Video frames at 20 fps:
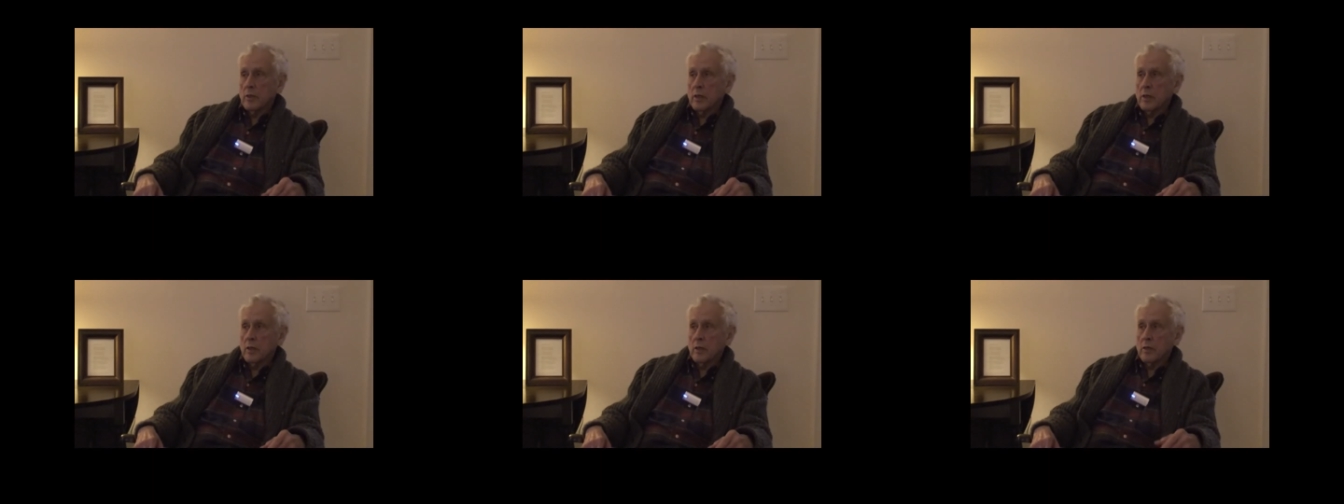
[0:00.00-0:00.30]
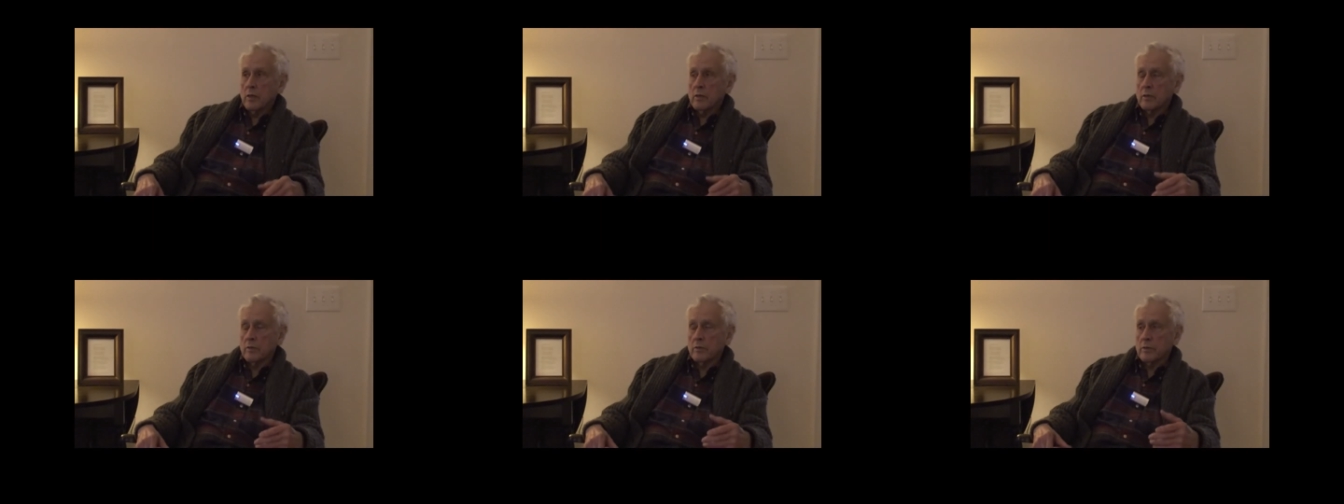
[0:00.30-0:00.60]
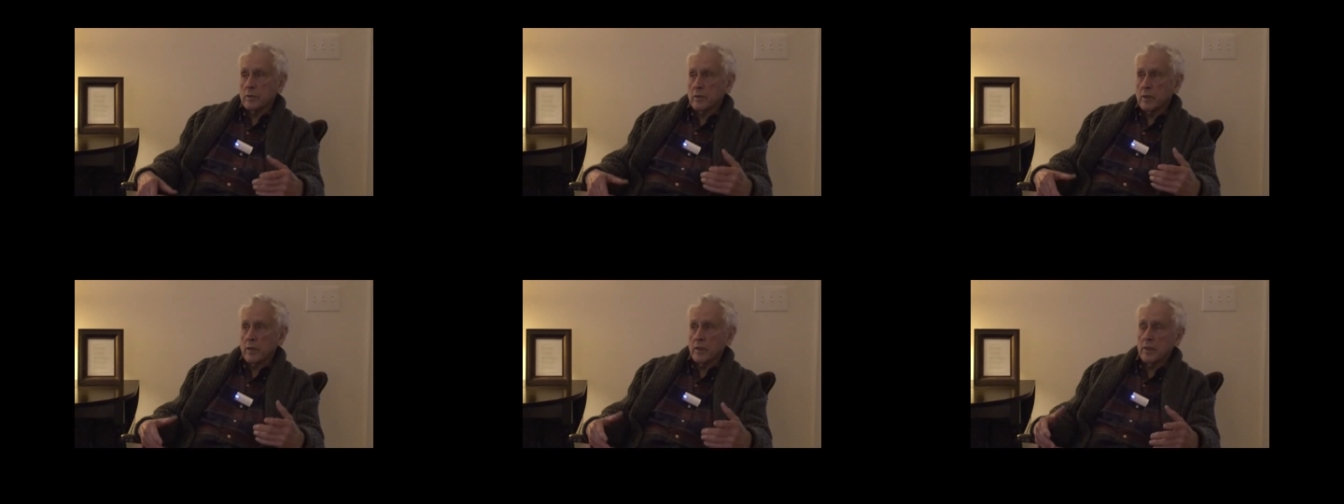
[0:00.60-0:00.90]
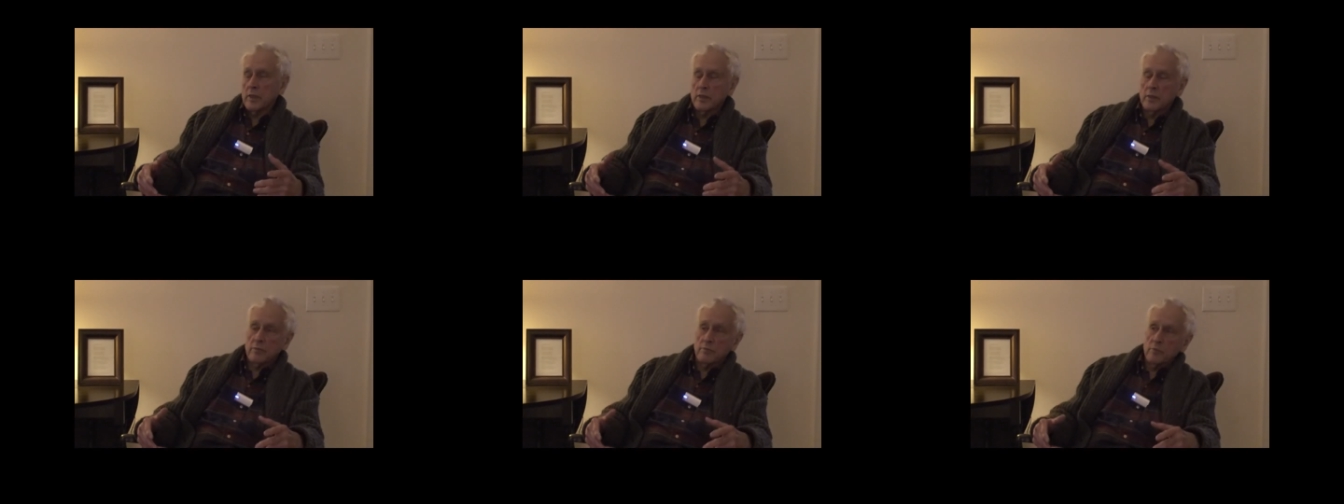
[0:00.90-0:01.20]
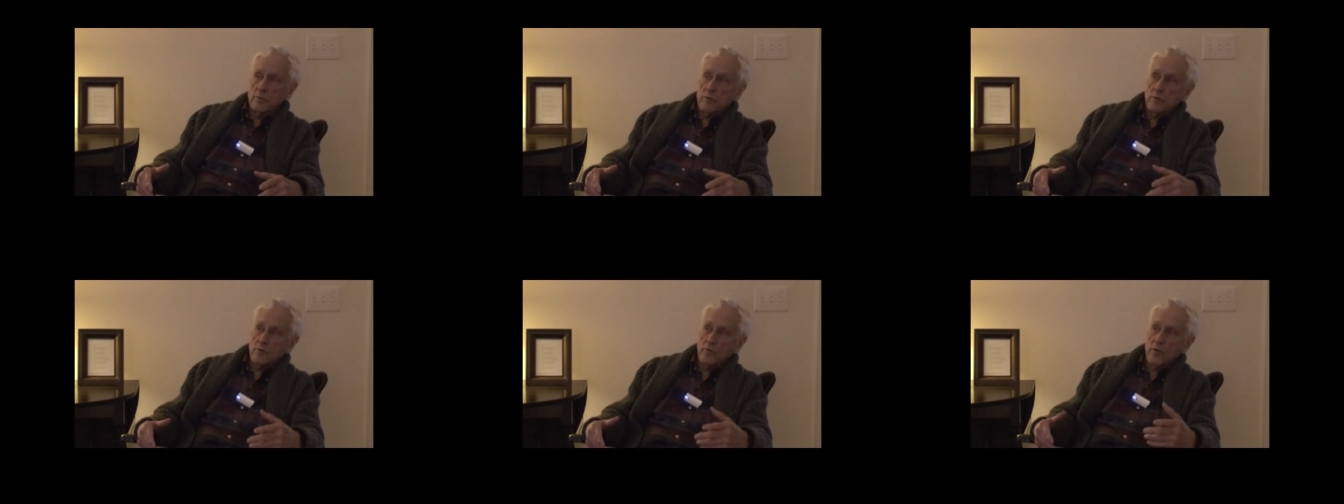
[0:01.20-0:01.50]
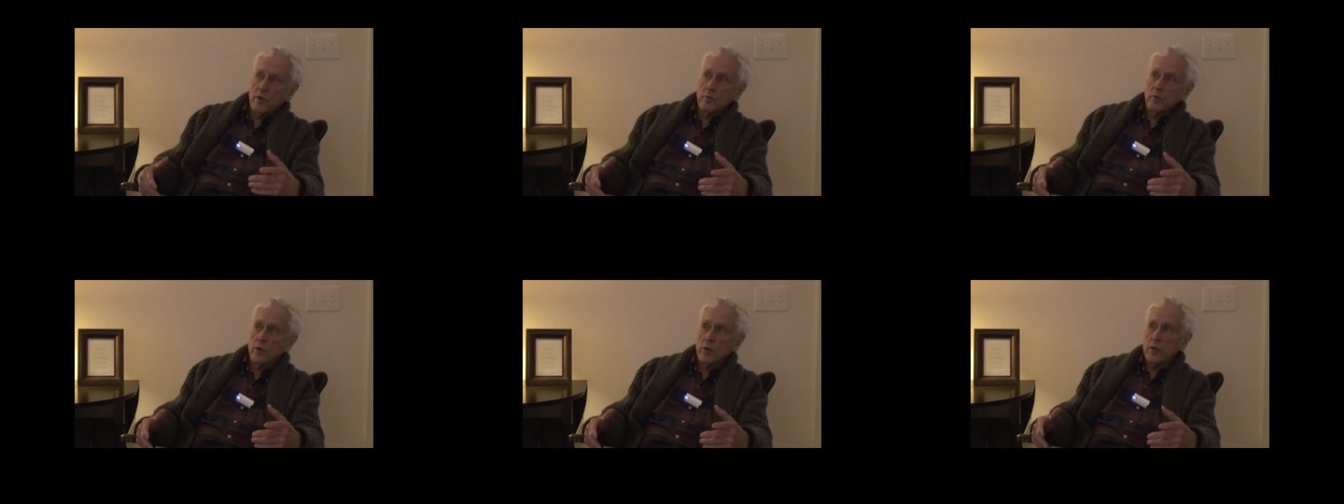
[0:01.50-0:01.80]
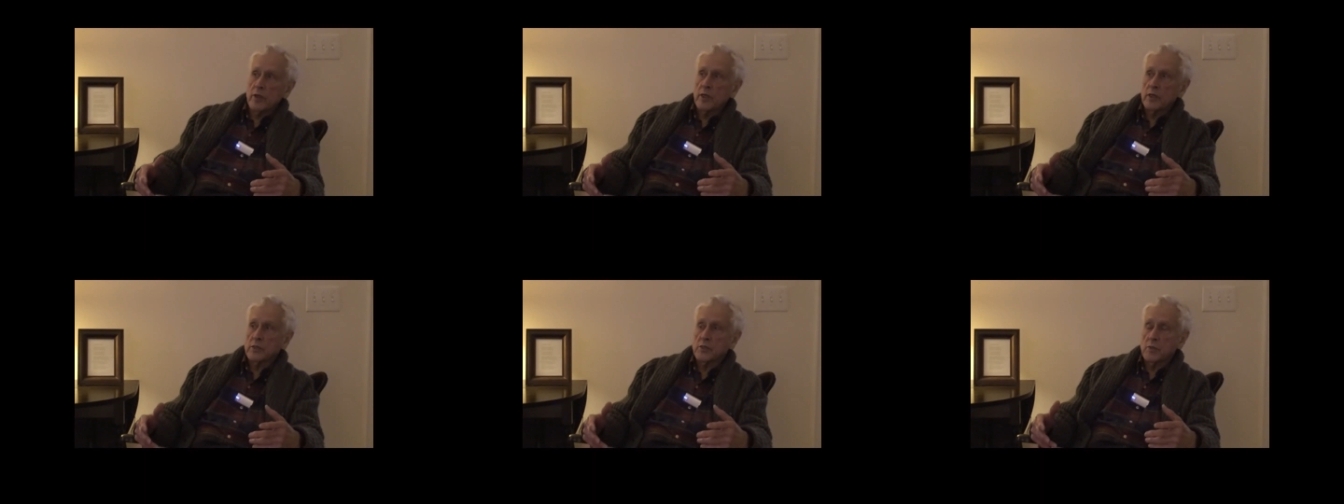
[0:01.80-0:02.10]
Uh, I need the
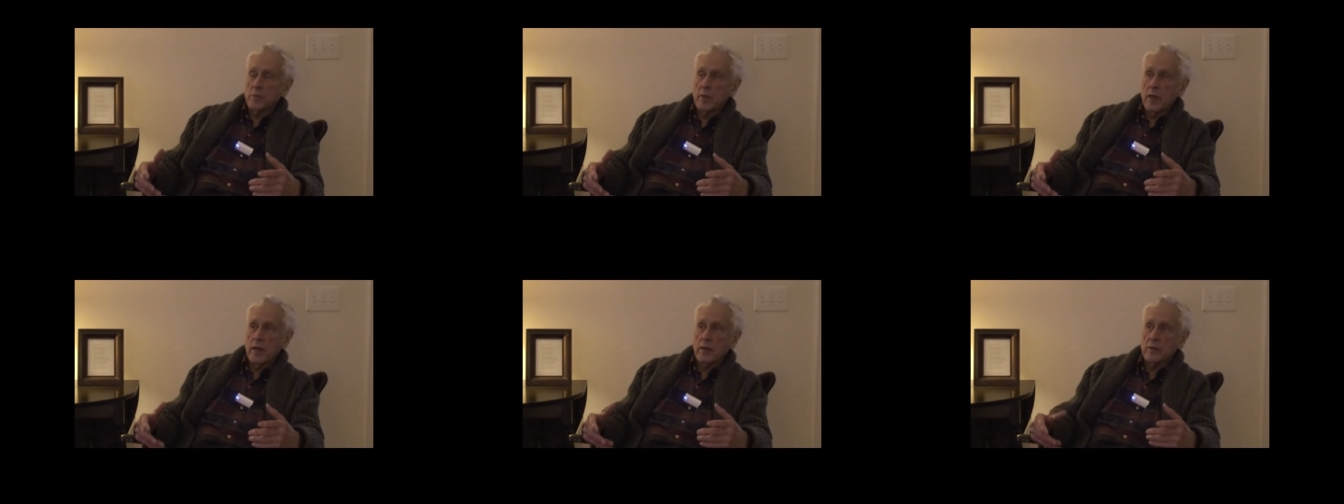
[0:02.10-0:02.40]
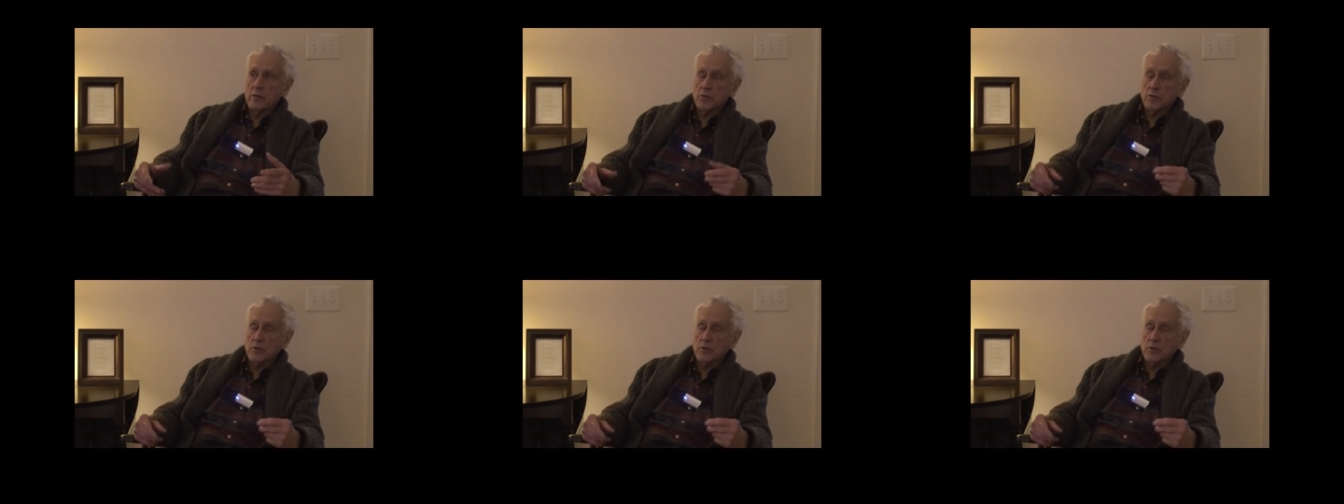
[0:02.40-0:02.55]
framework needs to be out